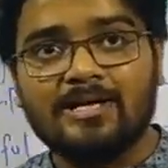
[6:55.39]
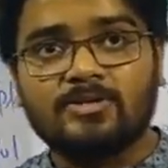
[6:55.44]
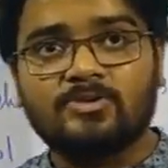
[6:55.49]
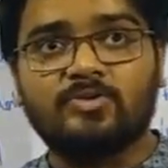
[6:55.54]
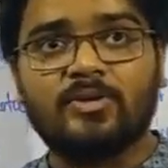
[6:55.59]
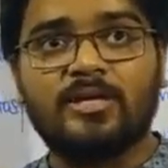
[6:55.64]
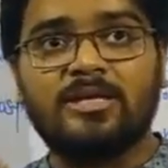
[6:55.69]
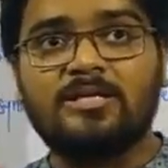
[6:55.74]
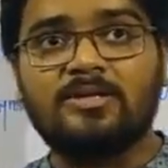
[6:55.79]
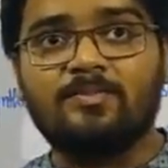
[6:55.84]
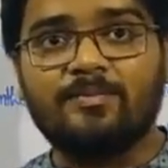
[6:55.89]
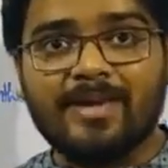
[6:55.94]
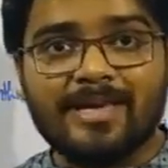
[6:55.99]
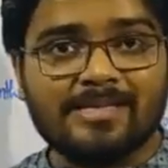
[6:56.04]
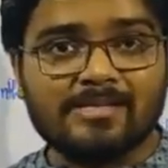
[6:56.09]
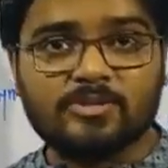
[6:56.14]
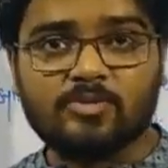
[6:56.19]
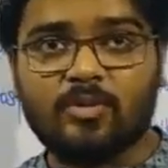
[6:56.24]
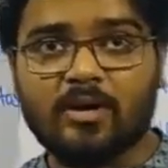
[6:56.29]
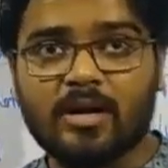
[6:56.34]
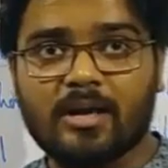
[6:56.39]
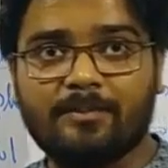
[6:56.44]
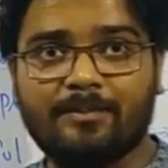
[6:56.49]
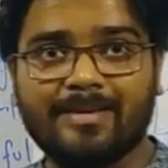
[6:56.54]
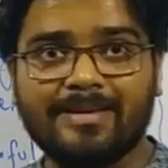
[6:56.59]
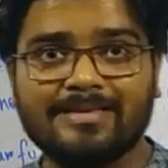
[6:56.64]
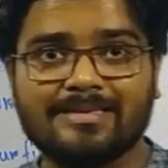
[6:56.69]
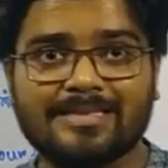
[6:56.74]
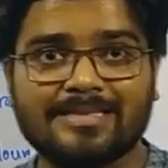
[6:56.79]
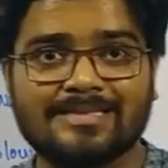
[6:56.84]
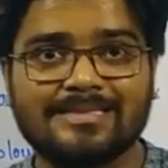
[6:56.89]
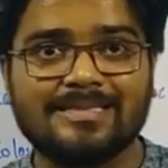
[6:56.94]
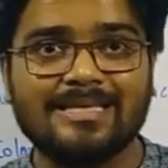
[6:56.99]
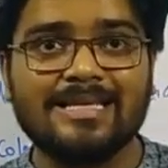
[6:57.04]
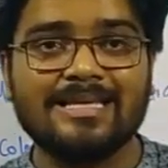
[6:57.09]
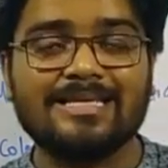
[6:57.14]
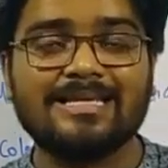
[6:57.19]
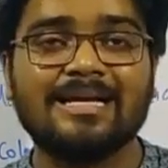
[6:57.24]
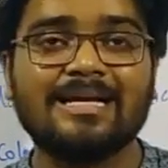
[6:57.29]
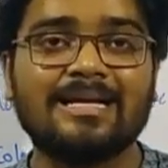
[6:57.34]
So it means what happens, the
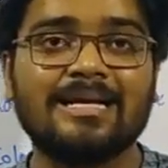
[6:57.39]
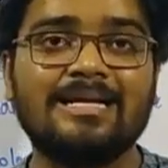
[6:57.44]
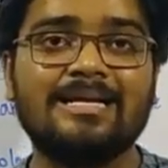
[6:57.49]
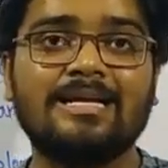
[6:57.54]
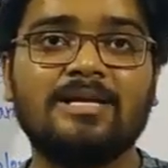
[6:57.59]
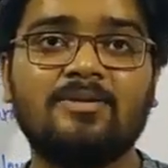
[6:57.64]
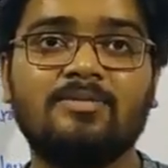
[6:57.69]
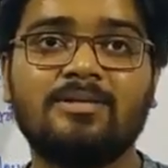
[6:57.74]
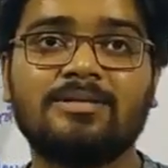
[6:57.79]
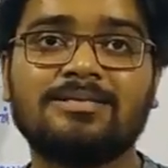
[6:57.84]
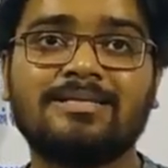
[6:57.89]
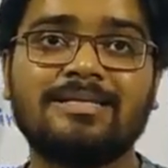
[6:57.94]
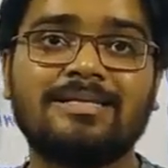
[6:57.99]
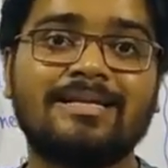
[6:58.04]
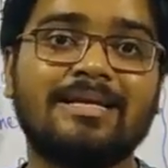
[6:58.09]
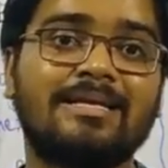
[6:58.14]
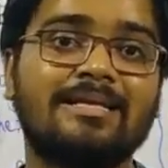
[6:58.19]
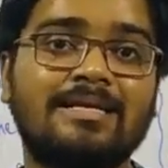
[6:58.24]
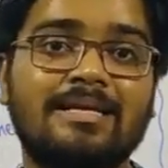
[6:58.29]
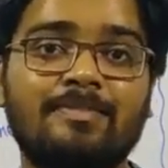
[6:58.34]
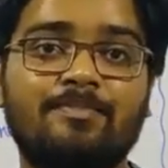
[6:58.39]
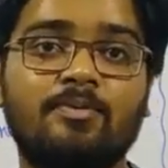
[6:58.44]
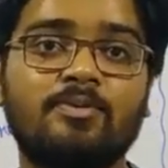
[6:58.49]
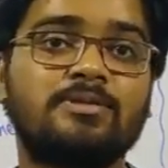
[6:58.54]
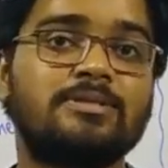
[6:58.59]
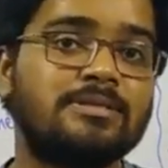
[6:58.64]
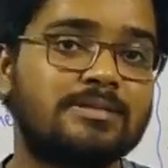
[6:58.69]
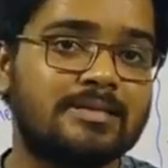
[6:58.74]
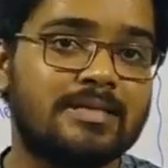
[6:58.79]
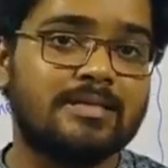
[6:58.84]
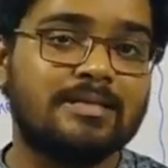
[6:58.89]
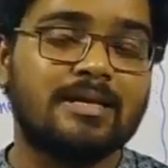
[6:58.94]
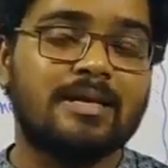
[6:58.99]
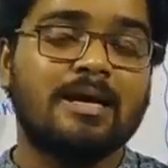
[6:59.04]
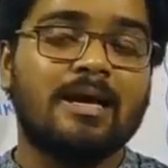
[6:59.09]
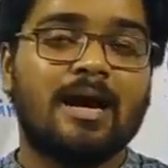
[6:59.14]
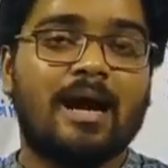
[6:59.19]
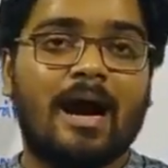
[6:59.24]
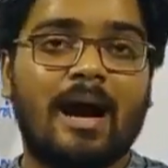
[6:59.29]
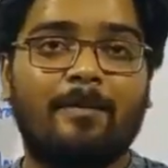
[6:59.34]
silica continuously get deposited
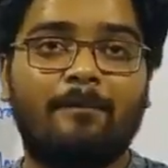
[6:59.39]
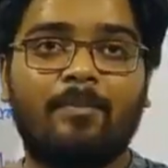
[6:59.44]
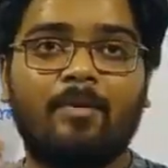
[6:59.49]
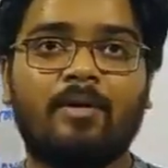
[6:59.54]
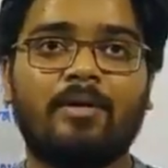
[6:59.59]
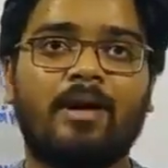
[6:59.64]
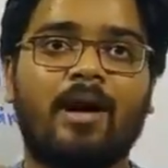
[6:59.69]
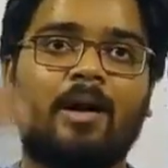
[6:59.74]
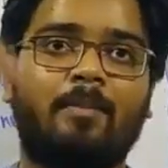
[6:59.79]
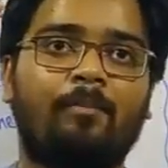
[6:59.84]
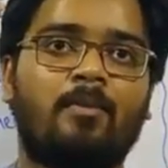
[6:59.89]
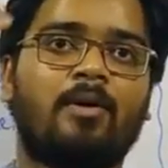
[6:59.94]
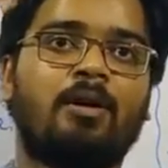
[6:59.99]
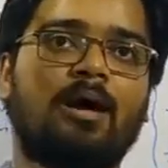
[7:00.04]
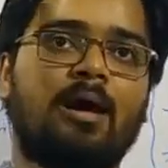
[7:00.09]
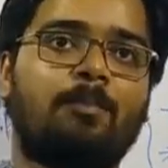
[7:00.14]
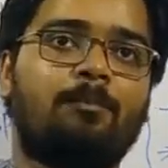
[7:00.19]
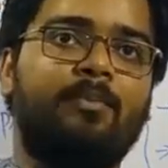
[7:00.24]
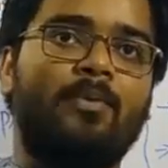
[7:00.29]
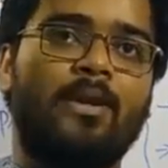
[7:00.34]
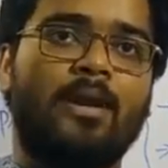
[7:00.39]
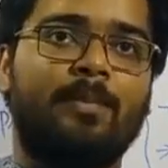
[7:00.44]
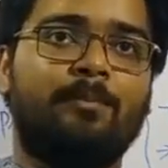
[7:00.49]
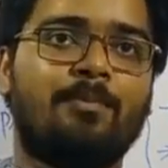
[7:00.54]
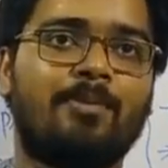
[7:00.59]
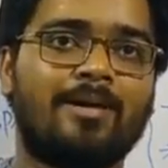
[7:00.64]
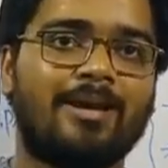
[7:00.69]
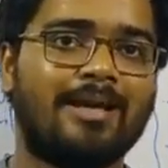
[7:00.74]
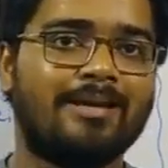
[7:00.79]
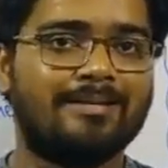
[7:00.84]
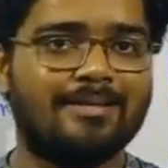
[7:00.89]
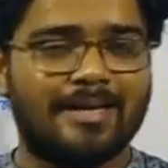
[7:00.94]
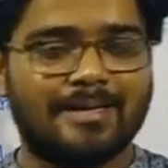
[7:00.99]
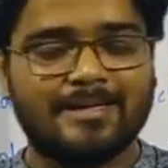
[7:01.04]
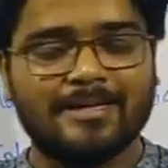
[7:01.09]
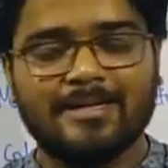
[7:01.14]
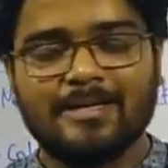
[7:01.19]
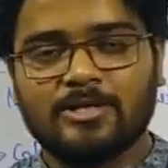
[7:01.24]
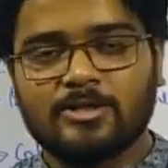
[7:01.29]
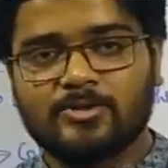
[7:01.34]
upon like
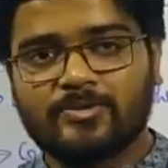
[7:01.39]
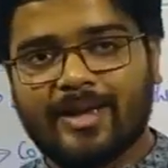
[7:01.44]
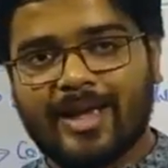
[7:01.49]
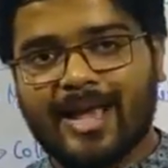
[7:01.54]
that. So